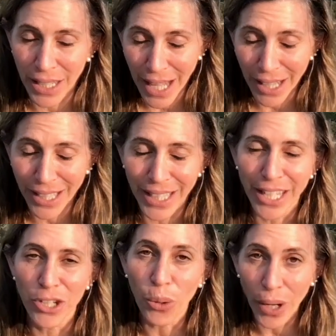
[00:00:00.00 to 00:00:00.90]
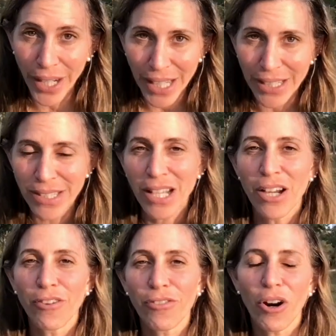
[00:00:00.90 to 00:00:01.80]
calculate your needs
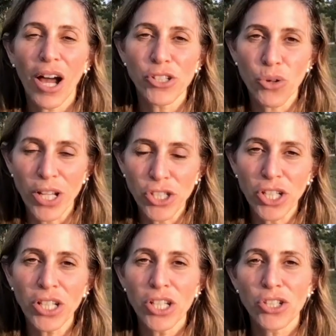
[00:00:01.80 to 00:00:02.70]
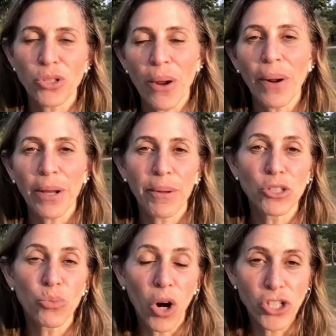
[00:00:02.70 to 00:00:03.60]
for hydration, so I recommend
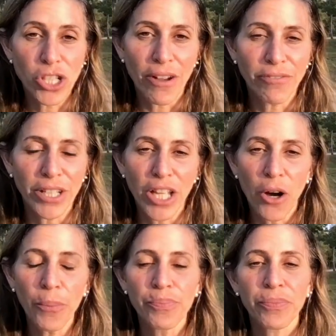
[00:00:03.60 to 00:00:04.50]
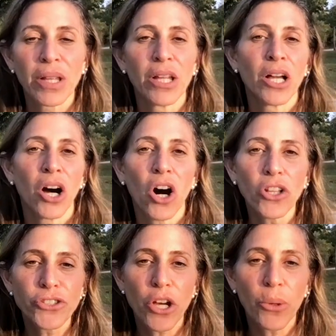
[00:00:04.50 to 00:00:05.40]
you watch that video.
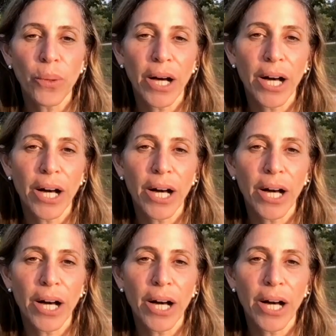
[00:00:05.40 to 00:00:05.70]
Also,